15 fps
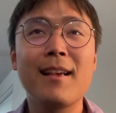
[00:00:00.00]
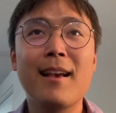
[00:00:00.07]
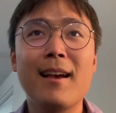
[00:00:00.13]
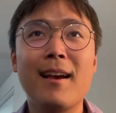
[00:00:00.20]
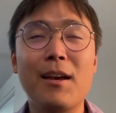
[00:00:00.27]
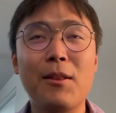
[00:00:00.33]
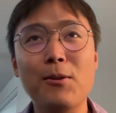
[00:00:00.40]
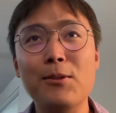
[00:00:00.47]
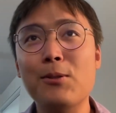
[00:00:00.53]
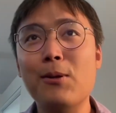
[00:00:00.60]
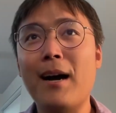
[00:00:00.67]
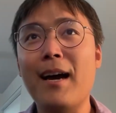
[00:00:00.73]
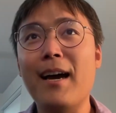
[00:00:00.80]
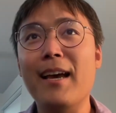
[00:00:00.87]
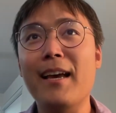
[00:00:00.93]
And also,
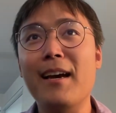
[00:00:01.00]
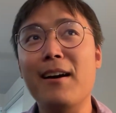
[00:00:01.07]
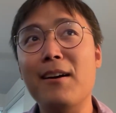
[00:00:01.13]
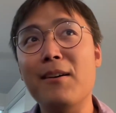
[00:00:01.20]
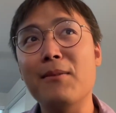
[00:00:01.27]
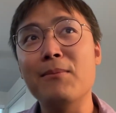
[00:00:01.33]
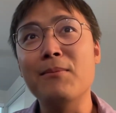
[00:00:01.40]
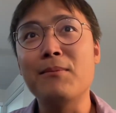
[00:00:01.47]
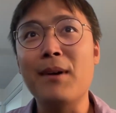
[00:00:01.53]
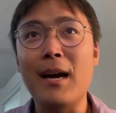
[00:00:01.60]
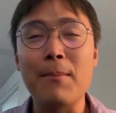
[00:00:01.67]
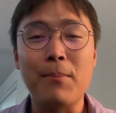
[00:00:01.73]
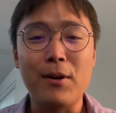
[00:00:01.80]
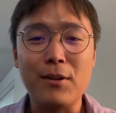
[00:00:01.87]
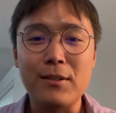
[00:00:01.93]
I
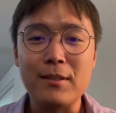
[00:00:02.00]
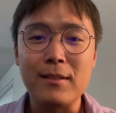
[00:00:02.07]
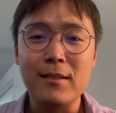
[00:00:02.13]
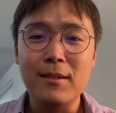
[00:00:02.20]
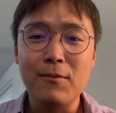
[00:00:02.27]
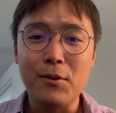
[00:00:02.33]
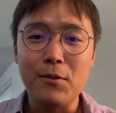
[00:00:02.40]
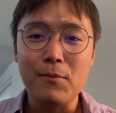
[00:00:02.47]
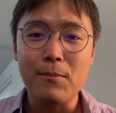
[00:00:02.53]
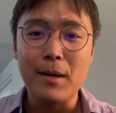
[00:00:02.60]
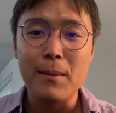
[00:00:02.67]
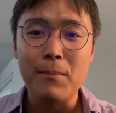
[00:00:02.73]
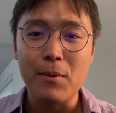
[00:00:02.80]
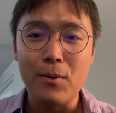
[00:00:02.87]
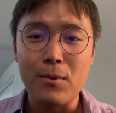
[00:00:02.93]
burned one of my
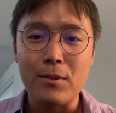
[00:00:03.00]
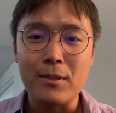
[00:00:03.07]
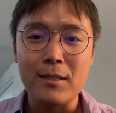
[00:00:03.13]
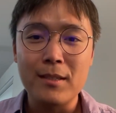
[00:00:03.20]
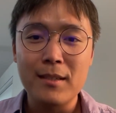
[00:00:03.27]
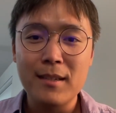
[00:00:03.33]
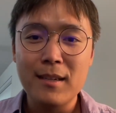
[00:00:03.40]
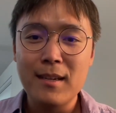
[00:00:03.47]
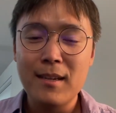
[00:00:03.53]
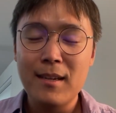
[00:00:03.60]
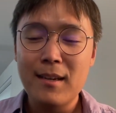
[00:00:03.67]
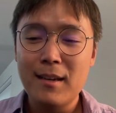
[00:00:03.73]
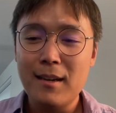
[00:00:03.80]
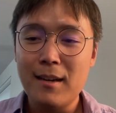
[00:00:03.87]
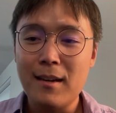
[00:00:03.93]
board,
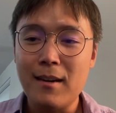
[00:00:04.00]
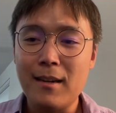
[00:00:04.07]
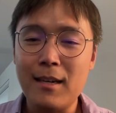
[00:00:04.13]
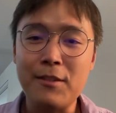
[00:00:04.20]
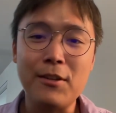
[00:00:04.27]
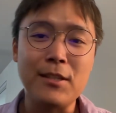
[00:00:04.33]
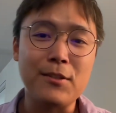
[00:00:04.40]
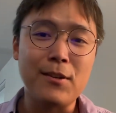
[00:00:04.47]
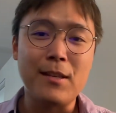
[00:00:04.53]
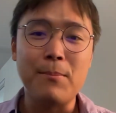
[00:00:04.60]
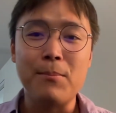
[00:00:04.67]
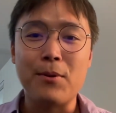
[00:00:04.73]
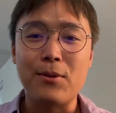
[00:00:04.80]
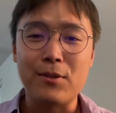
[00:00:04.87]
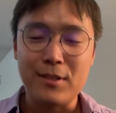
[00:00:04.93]
electric circuit
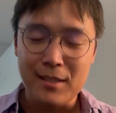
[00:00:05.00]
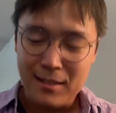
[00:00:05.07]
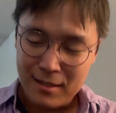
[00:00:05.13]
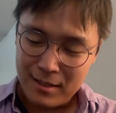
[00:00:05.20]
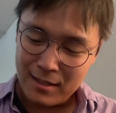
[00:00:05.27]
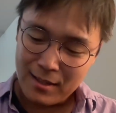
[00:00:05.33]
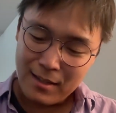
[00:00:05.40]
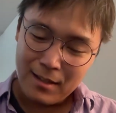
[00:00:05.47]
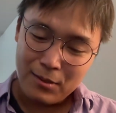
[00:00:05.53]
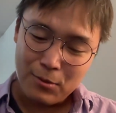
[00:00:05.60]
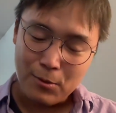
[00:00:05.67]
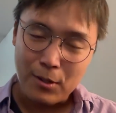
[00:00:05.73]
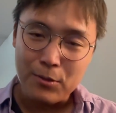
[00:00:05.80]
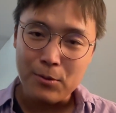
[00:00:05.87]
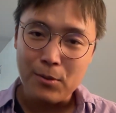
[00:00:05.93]
board, to
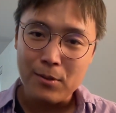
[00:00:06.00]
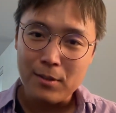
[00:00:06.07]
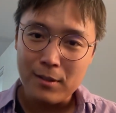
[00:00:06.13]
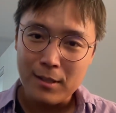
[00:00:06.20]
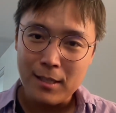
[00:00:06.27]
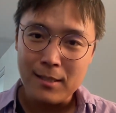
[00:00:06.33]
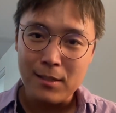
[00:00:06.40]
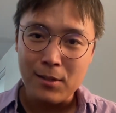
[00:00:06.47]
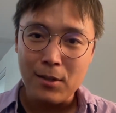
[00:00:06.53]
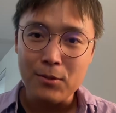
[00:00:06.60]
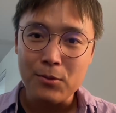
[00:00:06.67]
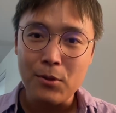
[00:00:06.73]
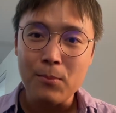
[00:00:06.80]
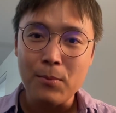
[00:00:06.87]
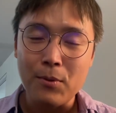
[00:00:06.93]
control. That's the
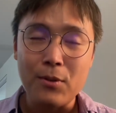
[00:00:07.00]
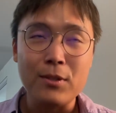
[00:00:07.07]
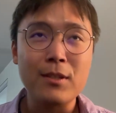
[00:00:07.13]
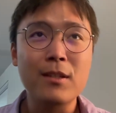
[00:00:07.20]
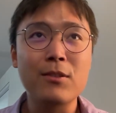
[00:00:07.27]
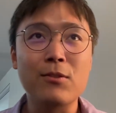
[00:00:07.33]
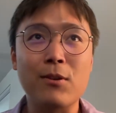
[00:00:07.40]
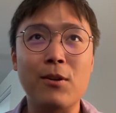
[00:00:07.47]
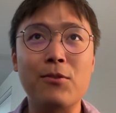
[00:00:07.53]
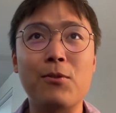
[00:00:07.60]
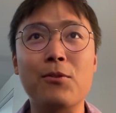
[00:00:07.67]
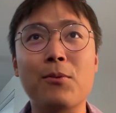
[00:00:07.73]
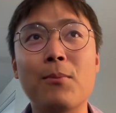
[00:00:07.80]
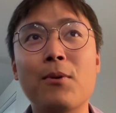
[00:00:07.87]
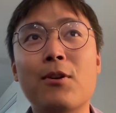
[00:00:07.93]
control board to control
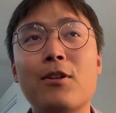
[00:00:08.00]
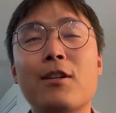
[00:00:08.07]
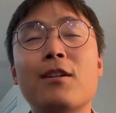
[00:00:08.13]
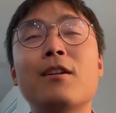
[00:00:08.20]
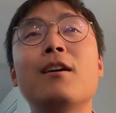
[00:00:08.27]
the motor.